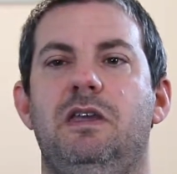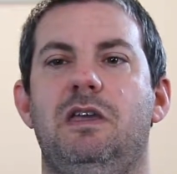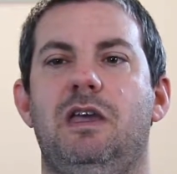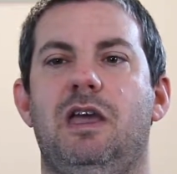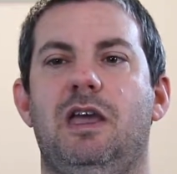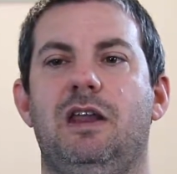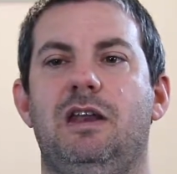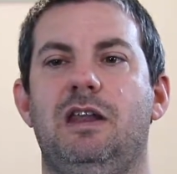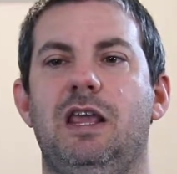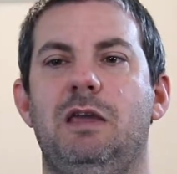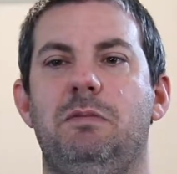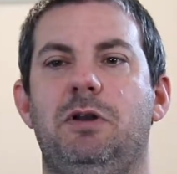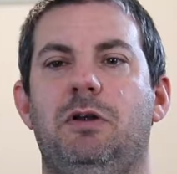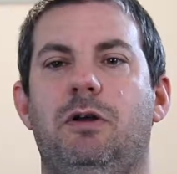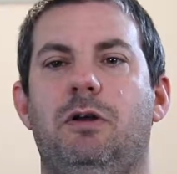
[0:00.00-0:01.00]
and
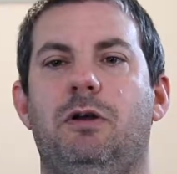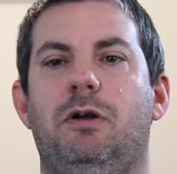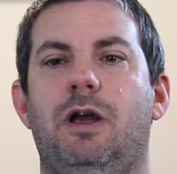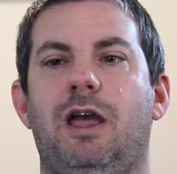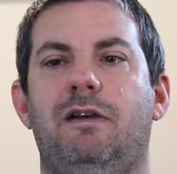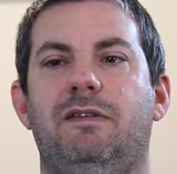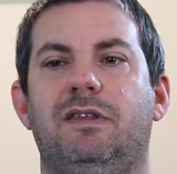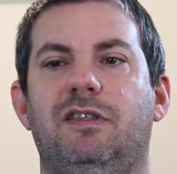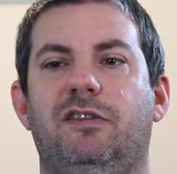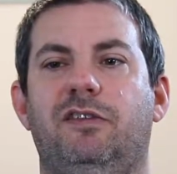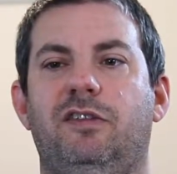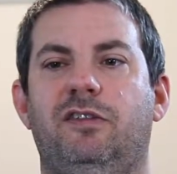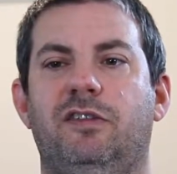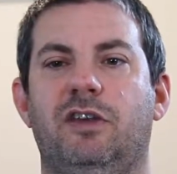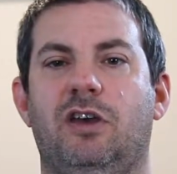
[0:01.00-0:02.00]
him and her having this
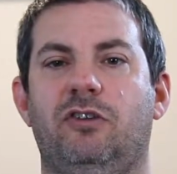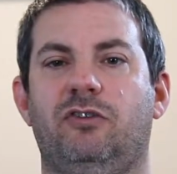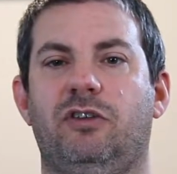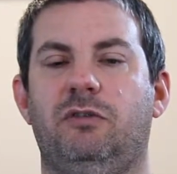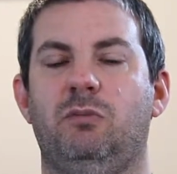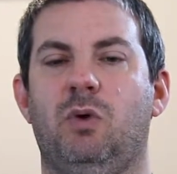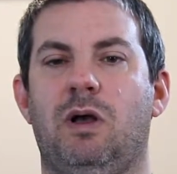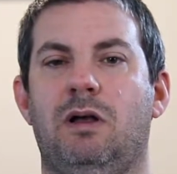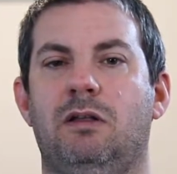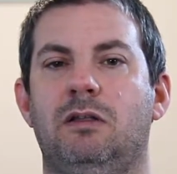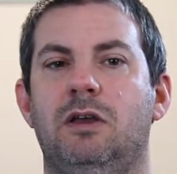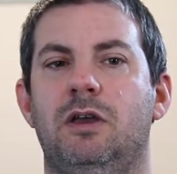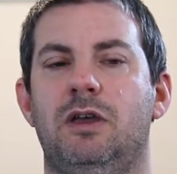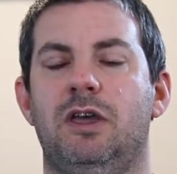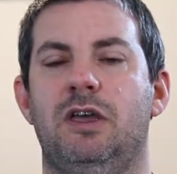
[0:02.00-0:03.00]
discussion while
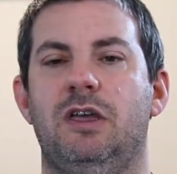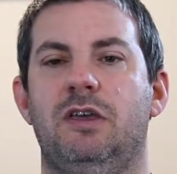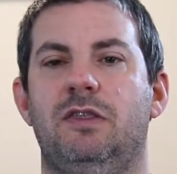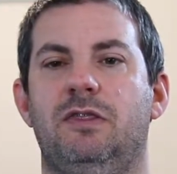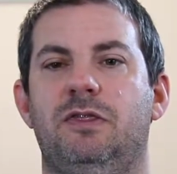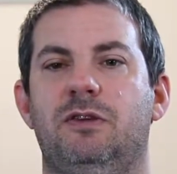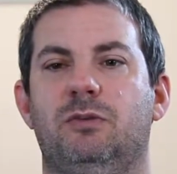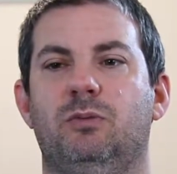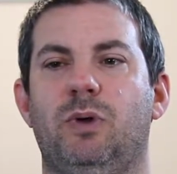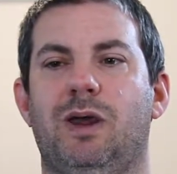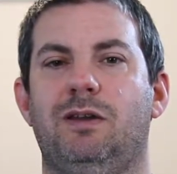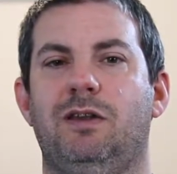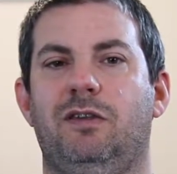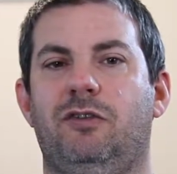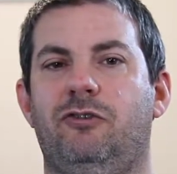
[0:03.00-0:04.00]
the
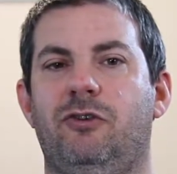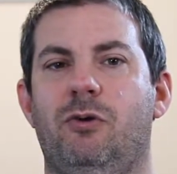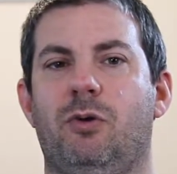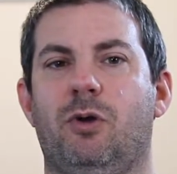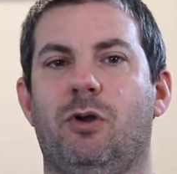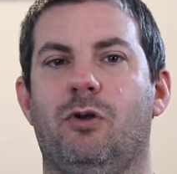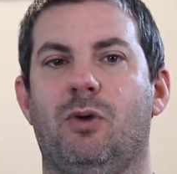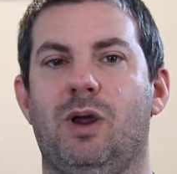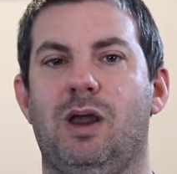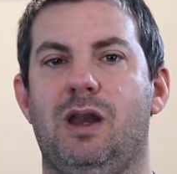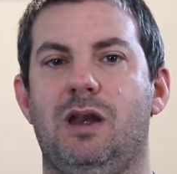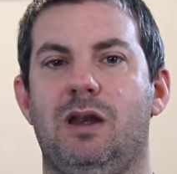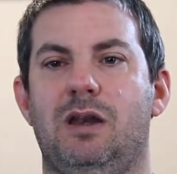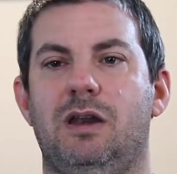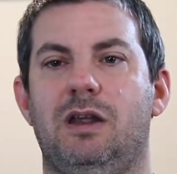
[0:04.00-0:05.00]
rictus Joker
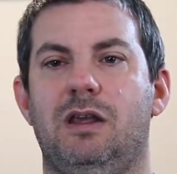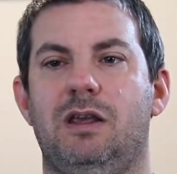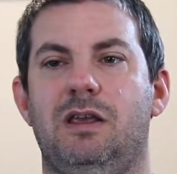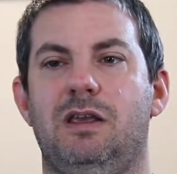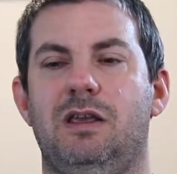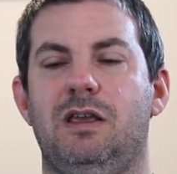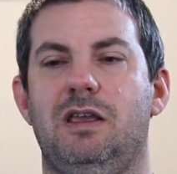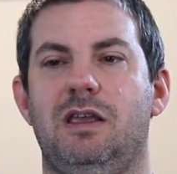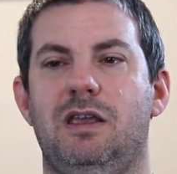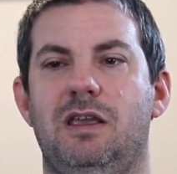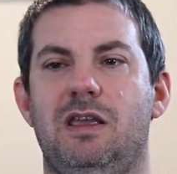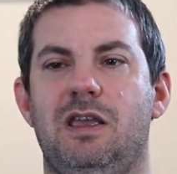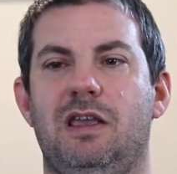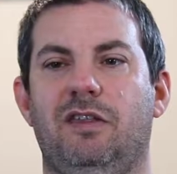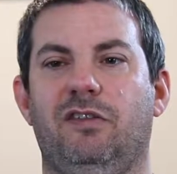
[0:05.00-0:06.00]
grin
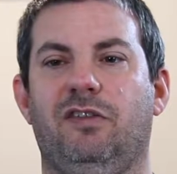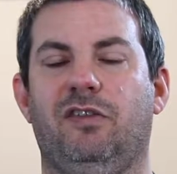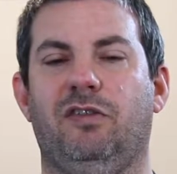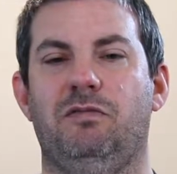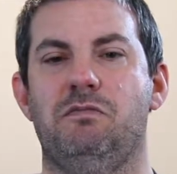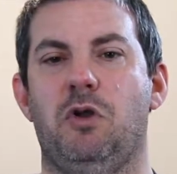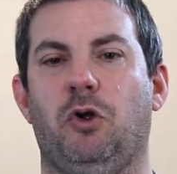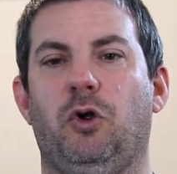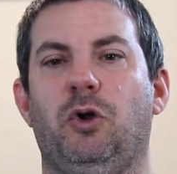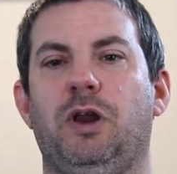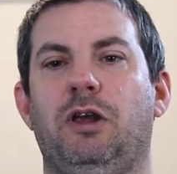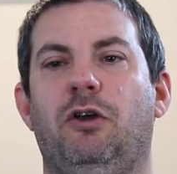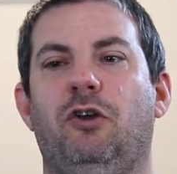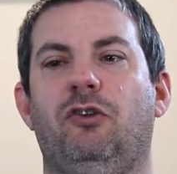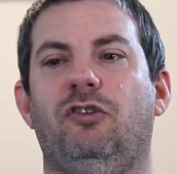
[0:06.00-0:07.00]
is
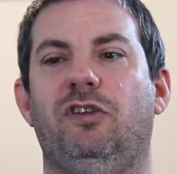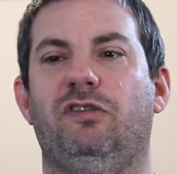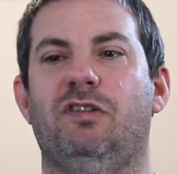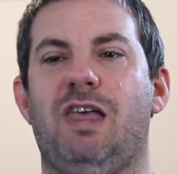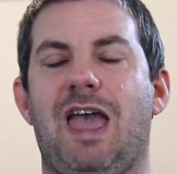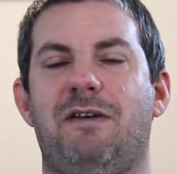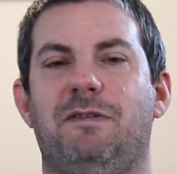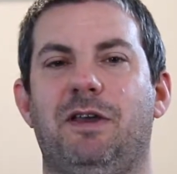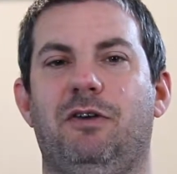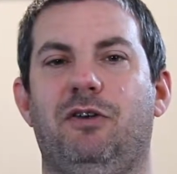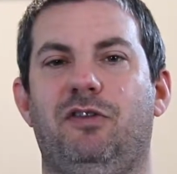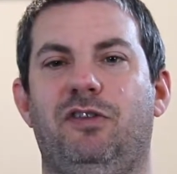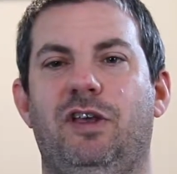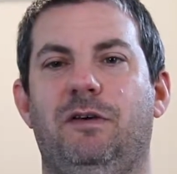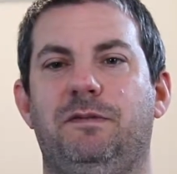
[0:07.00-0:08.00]
hurting her. She's laughing
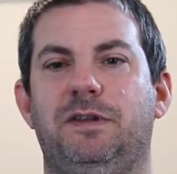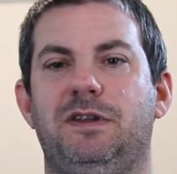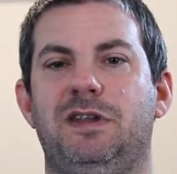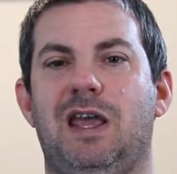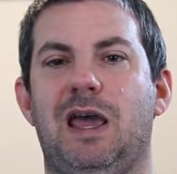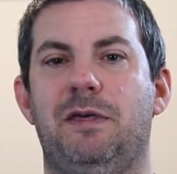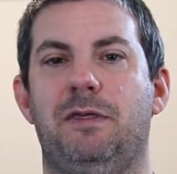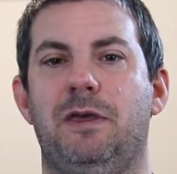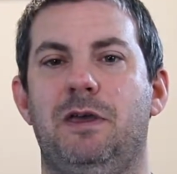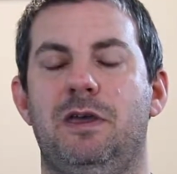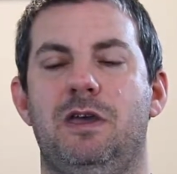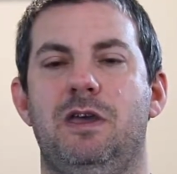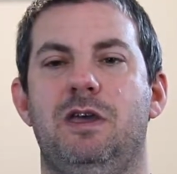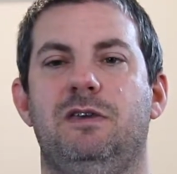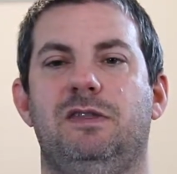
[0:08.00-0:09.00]
herself to death.
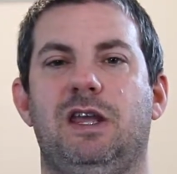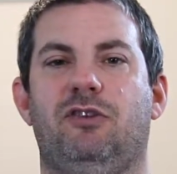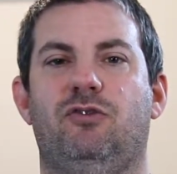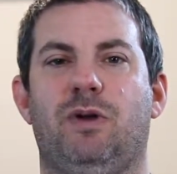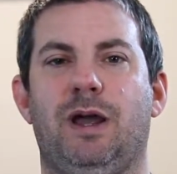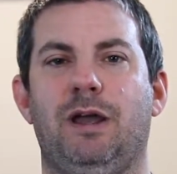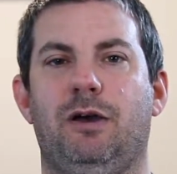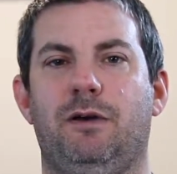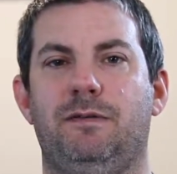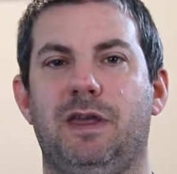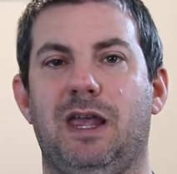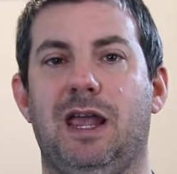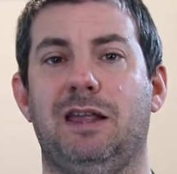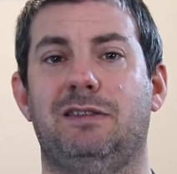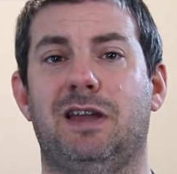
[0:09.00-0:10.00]
They try all of
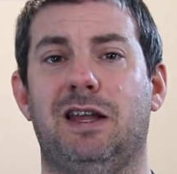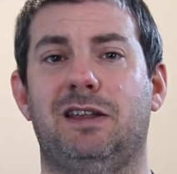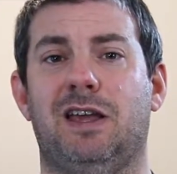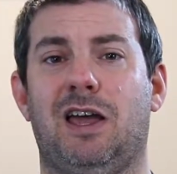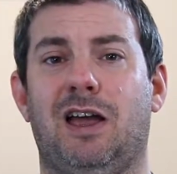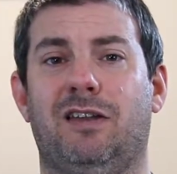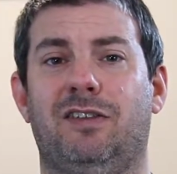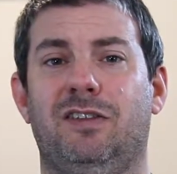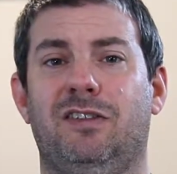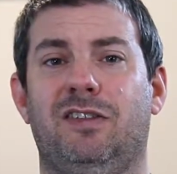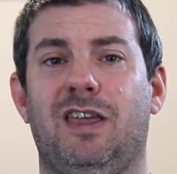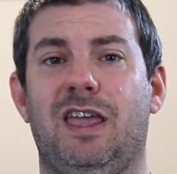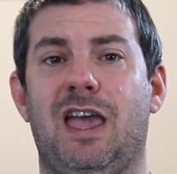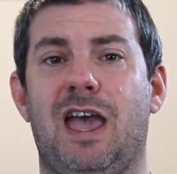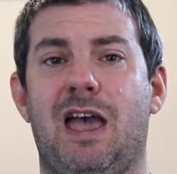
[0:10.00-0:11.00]
the antitoxins
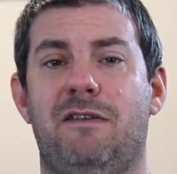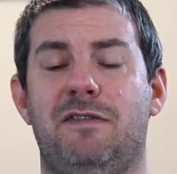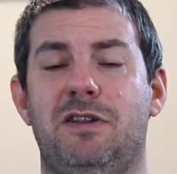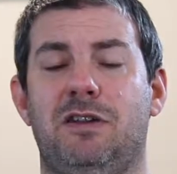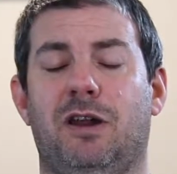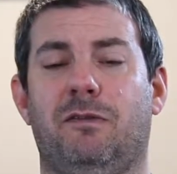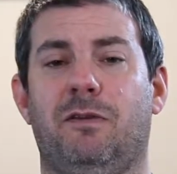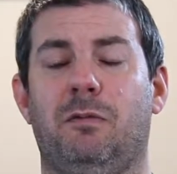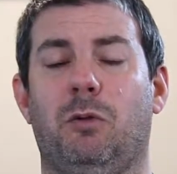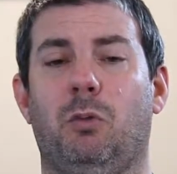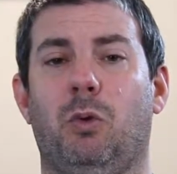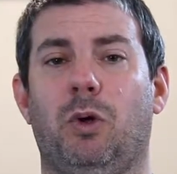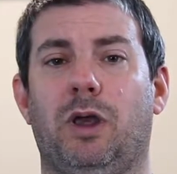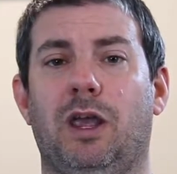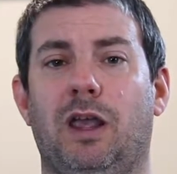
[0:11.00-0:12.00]
they have, and none of them are
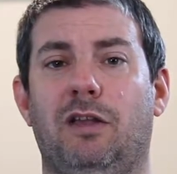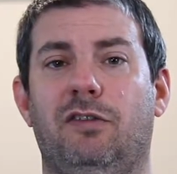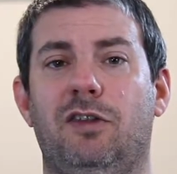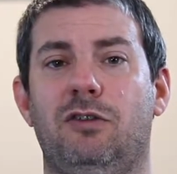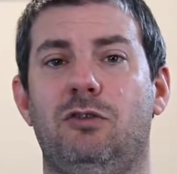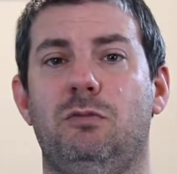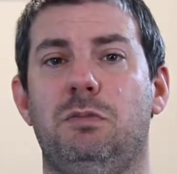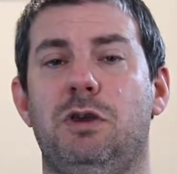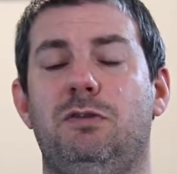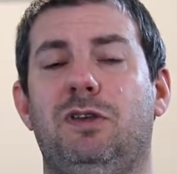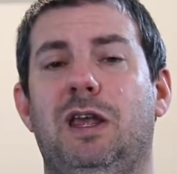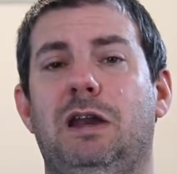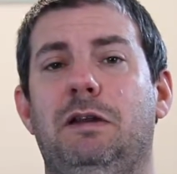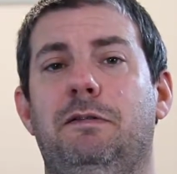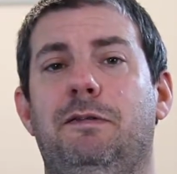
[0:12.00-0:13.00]
working. It's a new
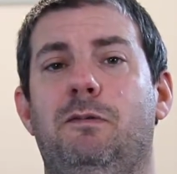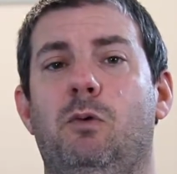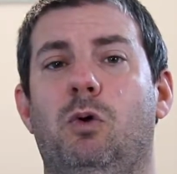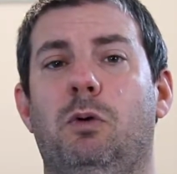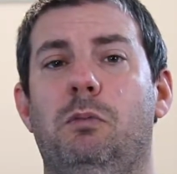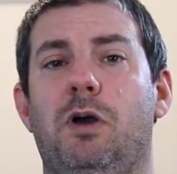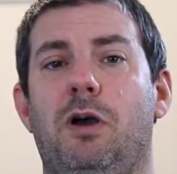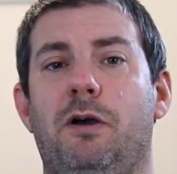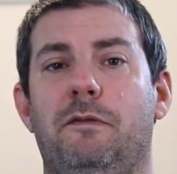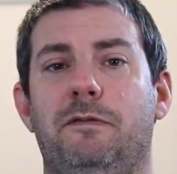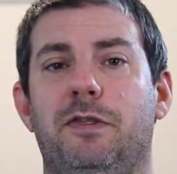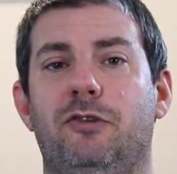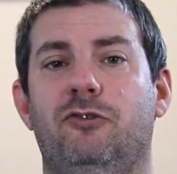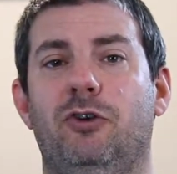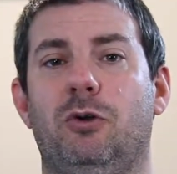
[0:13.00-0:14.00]
mutated form of
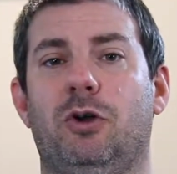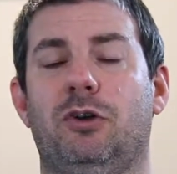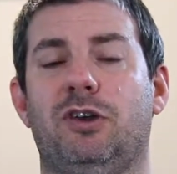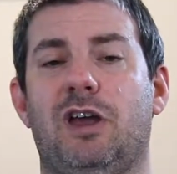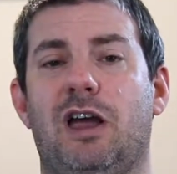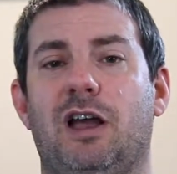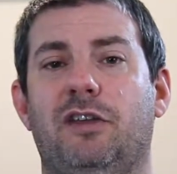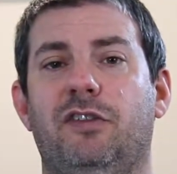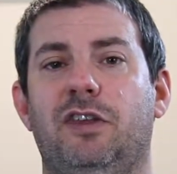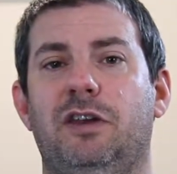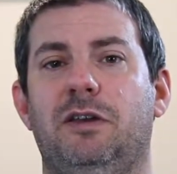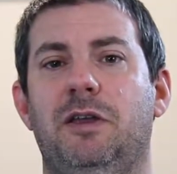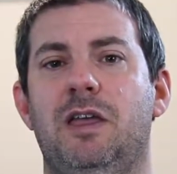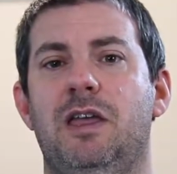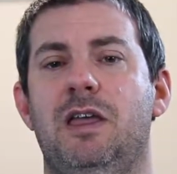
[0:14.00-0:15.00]
the Joker toxin.